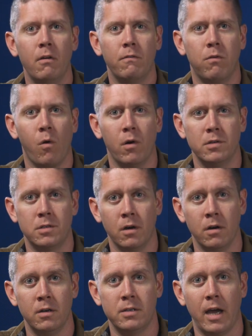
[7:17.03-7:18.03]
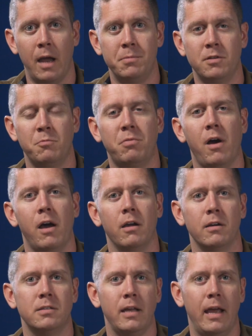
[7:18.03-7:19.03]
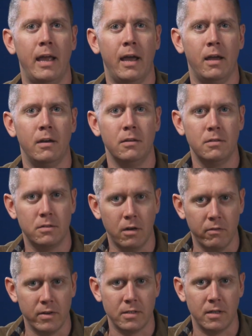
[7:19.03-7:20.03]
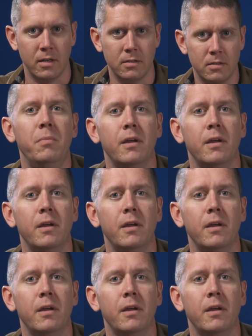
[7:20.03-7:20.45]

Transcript: for certain types of products and services.